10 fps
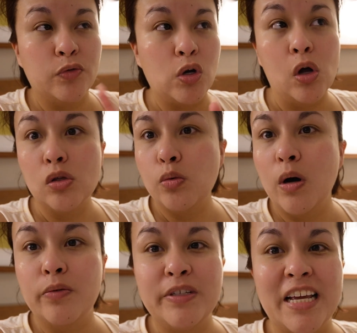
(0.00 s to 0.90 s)
for all
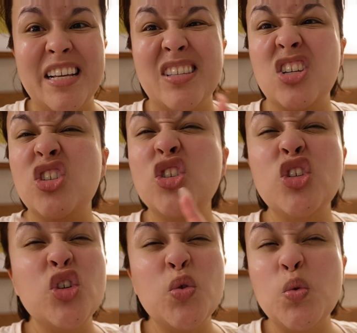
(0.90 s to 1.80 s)
12 days,
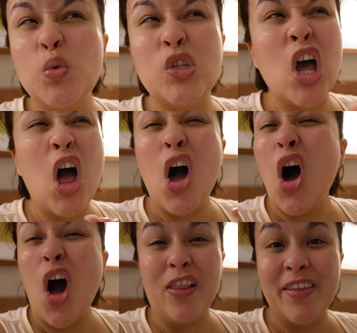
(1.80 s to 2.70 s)
shoes,
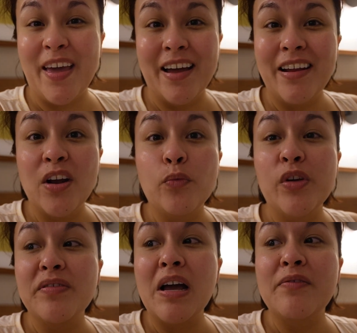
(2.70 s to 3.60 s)
all of that. And
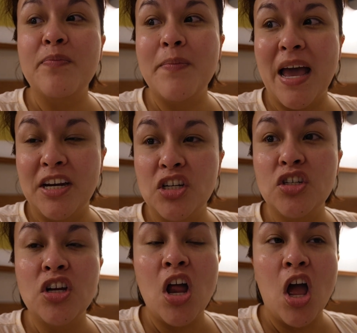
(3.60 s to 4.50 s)
we have
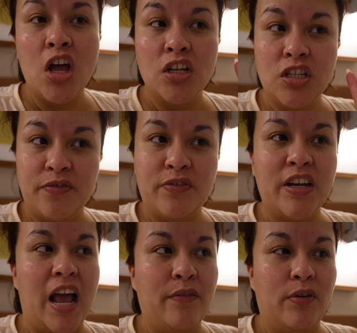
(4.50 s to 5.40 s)
managed to
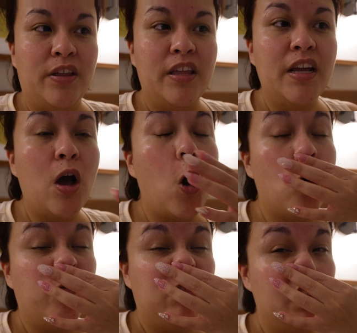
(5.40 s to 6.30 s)
fit everything.
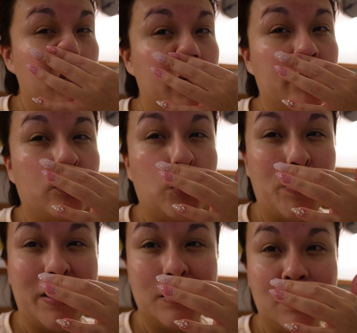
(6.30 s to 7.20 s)
Hopefully it
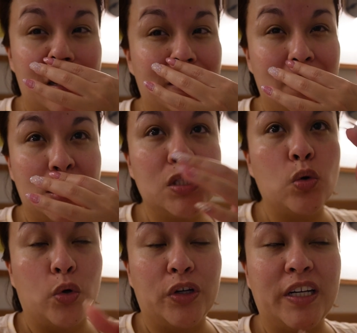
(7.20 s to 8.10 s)
remains like this,
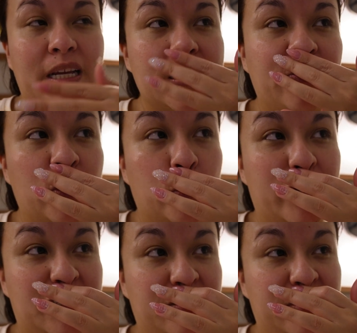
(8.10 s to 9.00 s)
organized for the
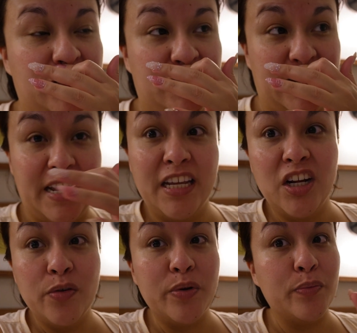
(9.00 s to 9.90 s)
rest of the stay
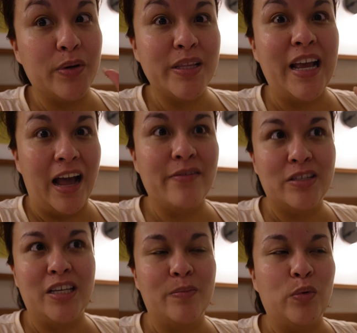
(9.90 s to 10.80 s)
here. We really have
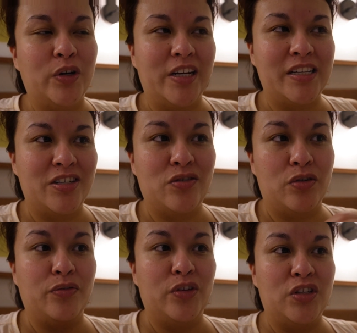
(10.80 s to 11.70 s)
to keep organized in
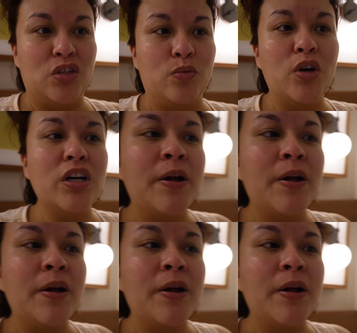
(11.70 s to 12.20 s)
order for this to work.